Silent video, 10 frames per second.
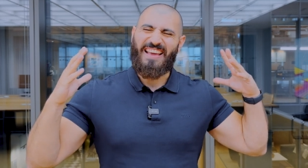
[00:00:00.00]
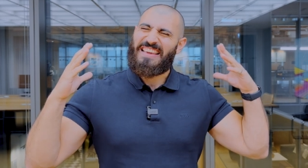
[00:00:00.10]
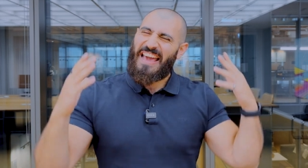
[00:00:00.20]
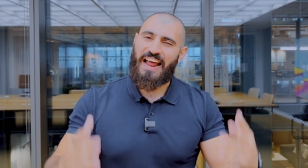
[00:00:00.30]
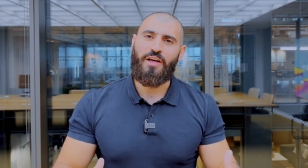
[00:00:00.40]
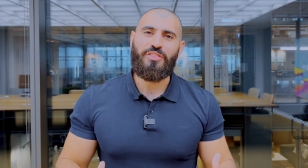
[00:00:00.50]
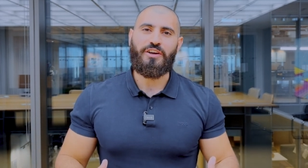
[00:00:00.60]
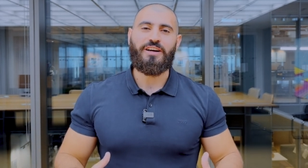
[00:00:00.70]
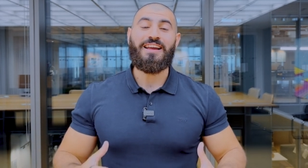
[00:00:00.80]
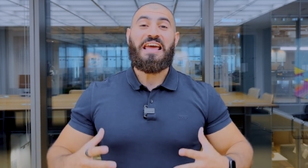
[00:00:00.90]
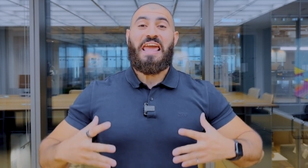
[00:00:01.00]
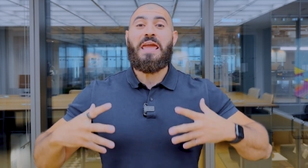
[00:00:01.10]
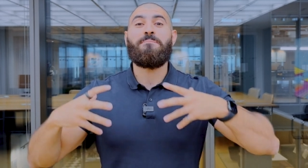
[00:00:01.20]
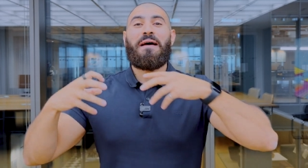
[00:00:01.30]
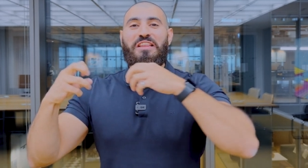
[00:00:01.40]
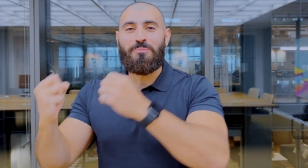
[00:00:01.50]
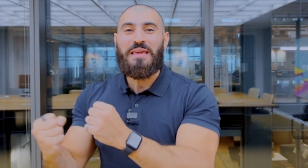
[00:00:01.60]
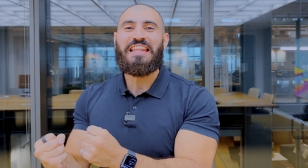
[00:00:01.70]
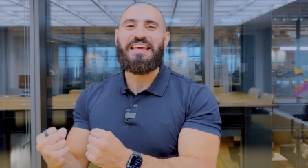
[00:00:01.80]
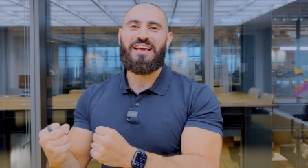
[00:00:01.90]
Get out there, embed
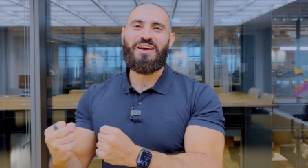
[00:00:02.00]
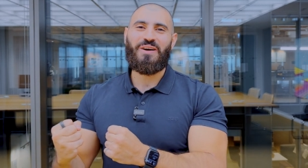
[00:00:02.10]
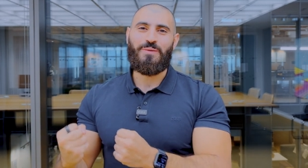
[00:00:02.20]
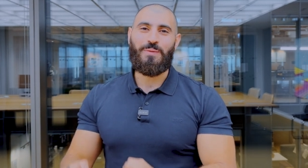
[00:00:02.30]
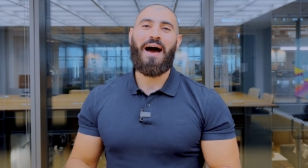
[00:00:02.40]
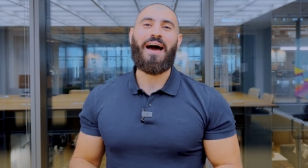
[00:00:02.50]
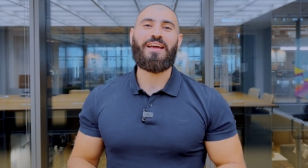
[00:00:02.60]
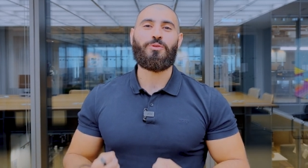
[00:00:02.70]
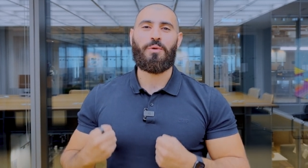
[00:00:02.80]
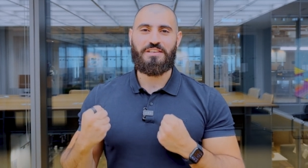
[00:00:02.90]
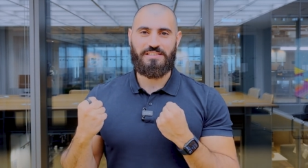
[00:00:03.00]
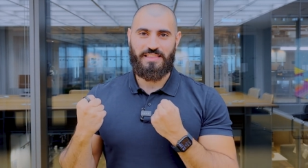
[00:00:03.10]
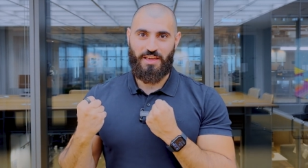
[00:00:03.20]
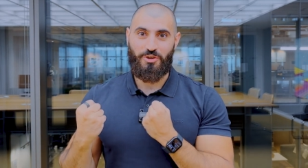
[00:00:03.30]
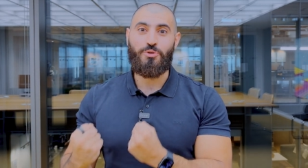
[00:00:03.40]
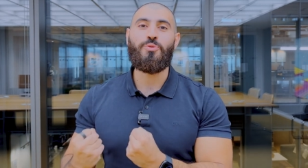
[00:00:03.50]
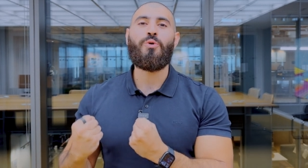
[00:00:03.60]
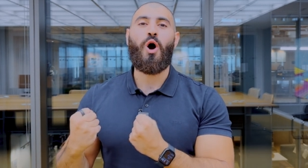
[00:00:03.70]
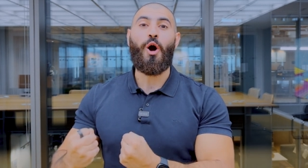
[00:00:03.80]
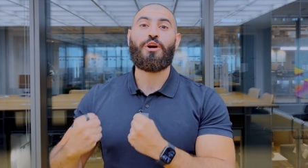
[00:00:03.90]
meaning behind what is it that
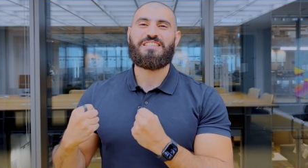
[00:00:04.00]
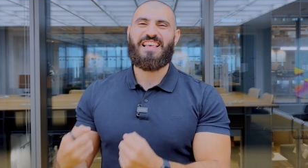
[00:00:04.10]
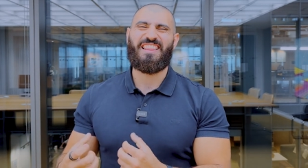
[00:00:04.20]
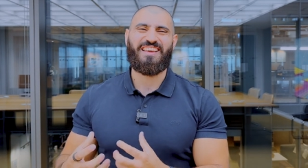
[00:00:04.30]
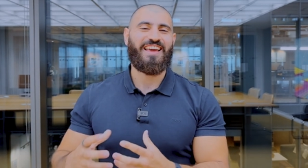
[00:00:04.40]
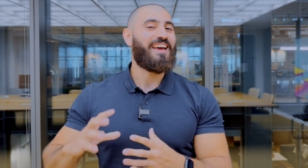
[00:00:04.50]
you are selling.